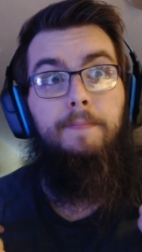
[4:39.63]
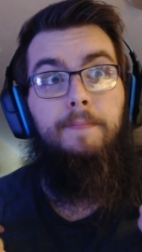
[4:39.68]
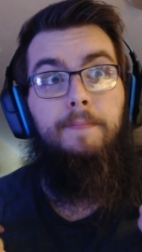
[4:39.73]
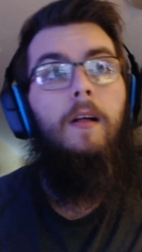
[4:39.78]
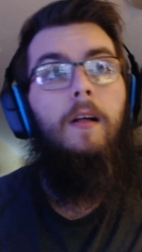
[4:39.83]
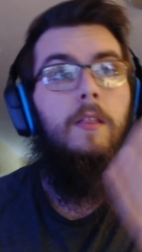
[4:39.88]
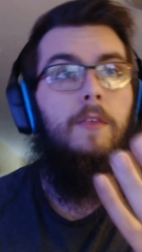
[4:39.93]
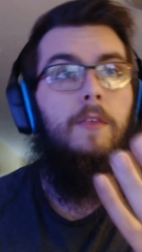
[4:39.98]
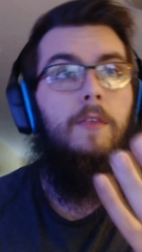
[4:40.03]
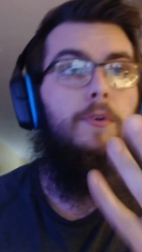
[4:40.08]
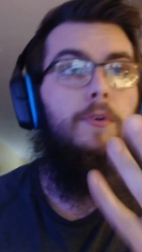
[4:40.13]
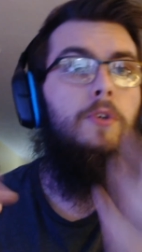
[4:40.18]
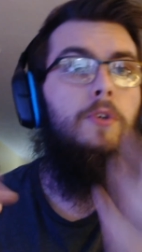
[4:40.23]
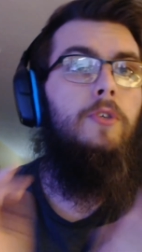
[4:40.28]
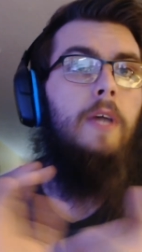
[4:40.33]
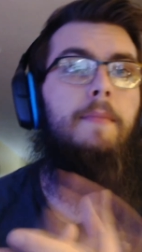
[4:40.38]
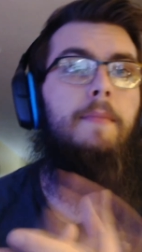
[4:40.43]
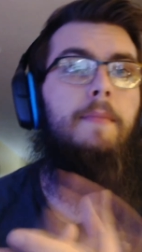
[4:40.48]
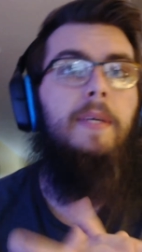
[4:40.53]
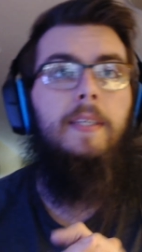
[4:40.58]
The first
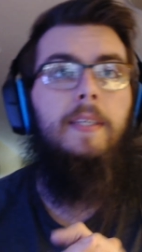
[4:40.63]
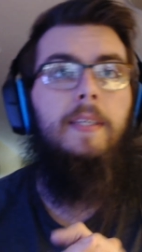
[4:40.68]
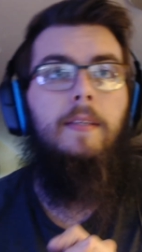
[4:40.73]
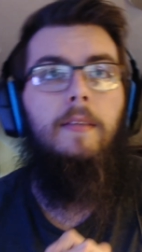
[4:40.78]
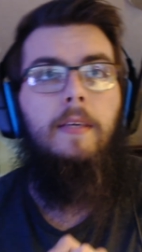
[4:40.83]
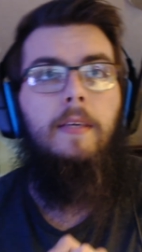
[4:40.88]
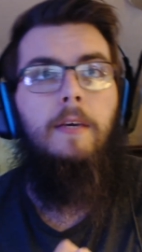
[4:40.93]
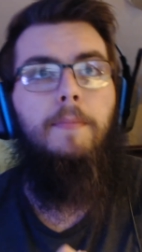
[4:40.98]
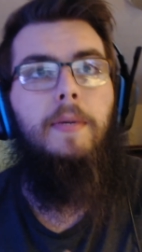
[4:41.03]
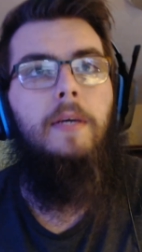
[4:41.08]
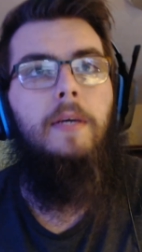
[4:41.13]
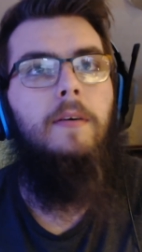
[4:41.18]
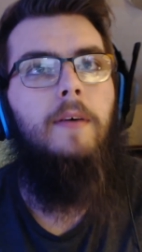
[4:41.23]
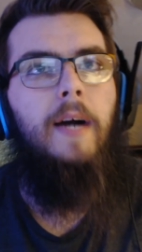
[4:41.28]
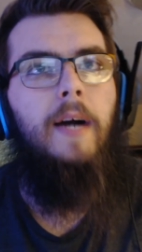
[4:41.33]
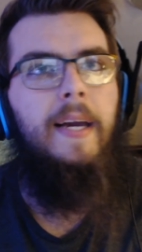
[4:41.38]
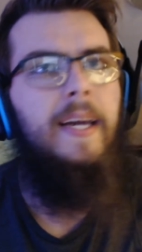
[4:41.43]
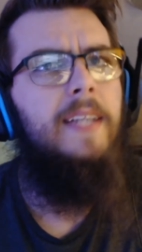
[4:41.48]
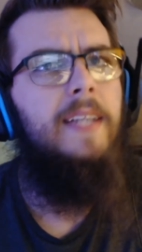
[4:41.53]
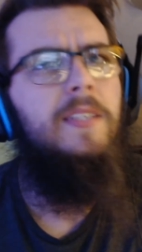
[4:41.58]
time I sent the appeal,
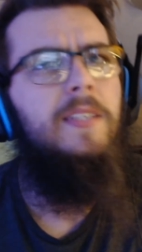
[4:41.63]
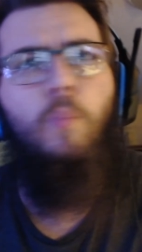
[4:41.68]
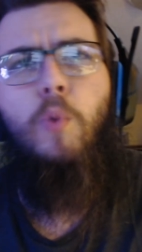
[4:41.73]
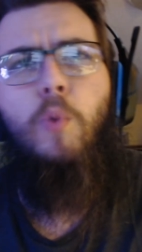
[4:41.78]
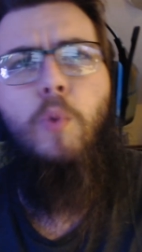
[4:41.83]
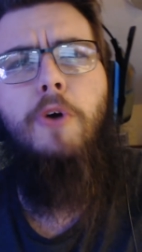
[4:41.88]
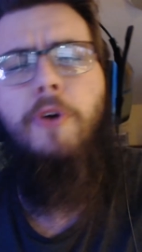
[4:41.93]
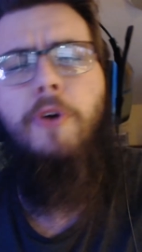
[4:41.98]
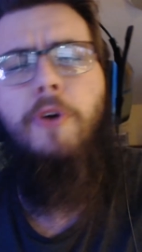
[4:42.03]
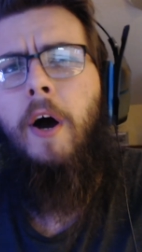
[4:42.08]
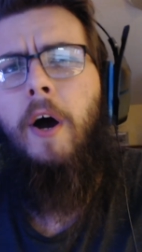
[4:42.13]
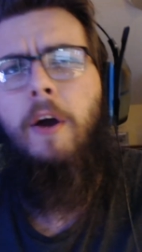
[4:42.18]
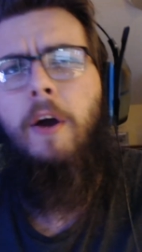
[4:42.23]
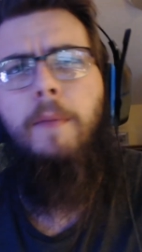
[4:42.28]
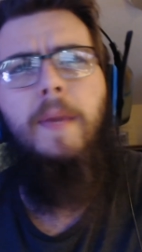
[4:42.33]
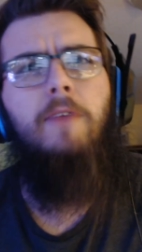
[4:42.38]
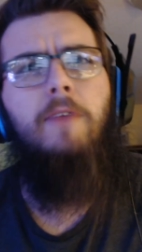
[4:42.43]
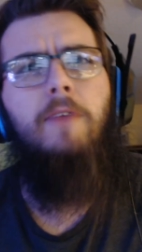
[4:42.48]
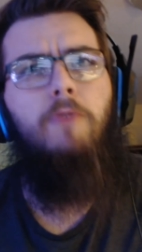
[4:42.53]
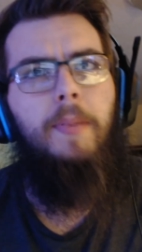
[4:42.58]
I got some weird
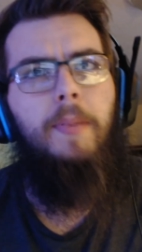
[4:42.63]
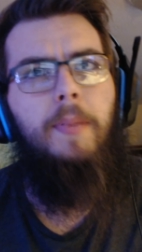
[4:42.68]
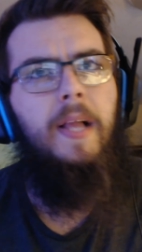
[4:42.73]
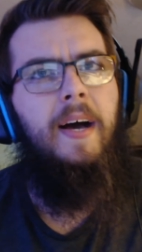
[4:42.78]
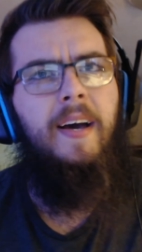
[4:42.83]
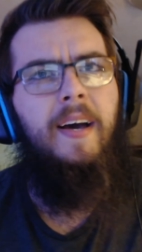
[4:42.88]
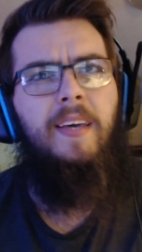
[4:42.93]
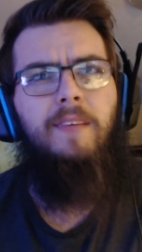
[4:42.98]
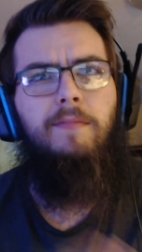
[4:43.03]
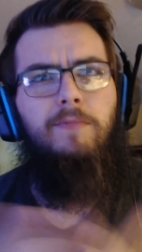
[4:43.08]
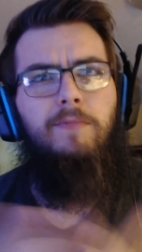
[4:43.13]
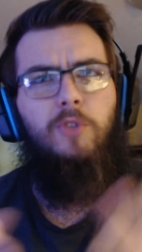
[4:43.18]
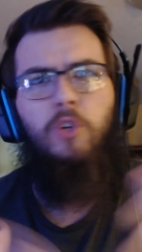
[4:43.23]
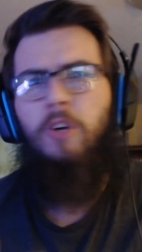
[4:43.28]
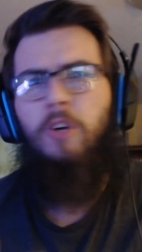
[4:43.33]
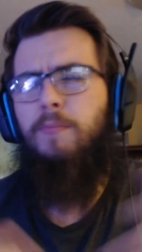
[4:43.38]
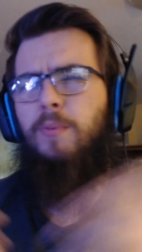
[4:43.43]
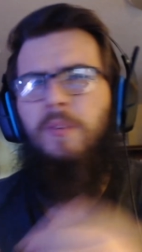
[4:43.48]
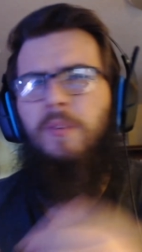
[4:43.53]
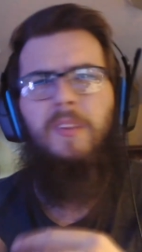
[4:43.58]
automated reply of
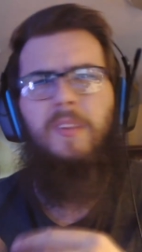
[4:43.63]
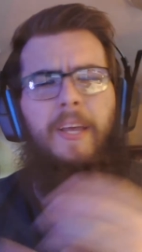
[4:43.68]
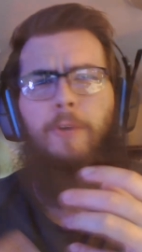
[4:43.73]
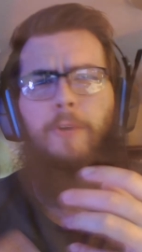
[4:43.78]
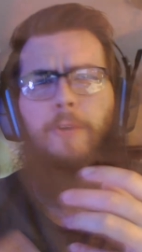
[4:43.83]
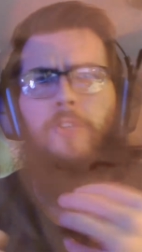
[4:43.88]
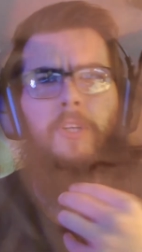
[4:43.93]
jarbled letters and